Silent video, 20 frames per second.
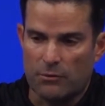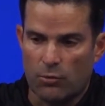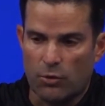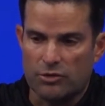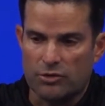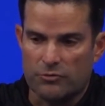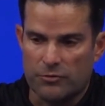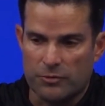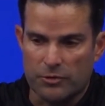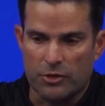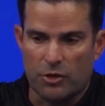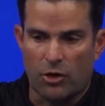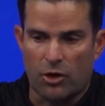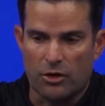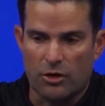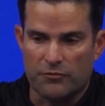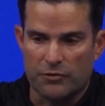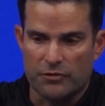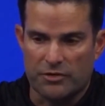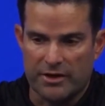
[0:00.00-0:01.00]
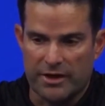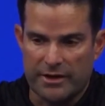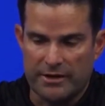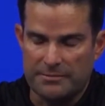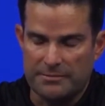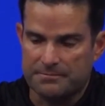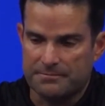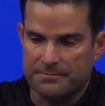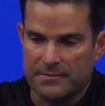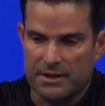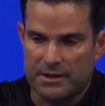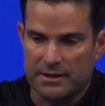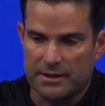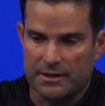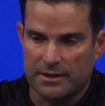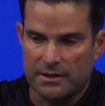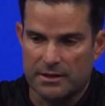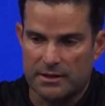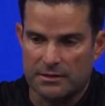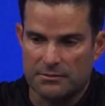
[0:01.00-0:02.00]
worked really hard for today.
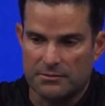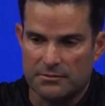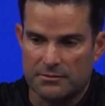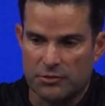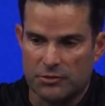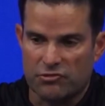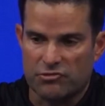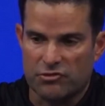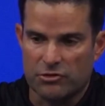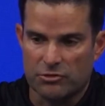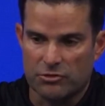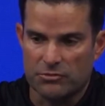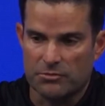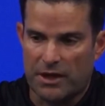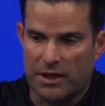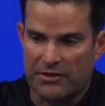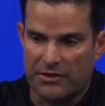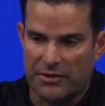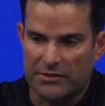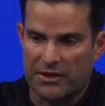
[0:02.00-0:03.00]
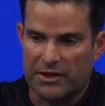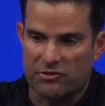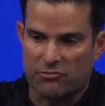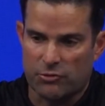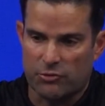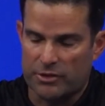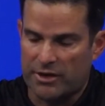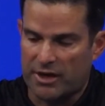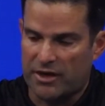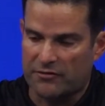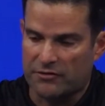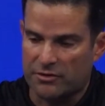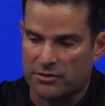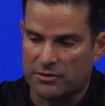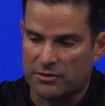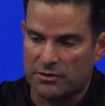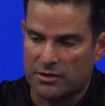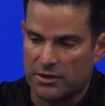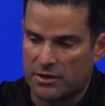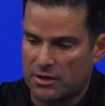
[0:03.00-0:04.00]
They're still, I think that's where you have
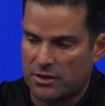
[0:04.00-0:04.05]
to,